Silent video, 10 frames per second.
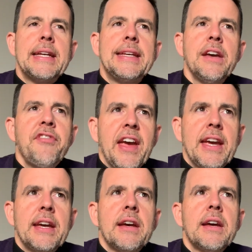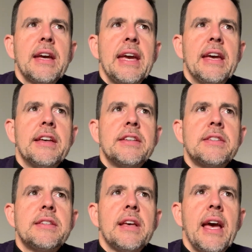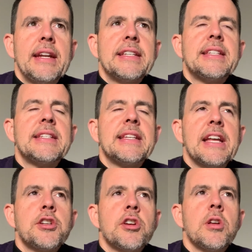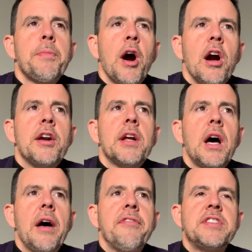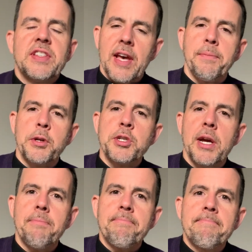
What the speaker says: Giving is an essential part of discipleship.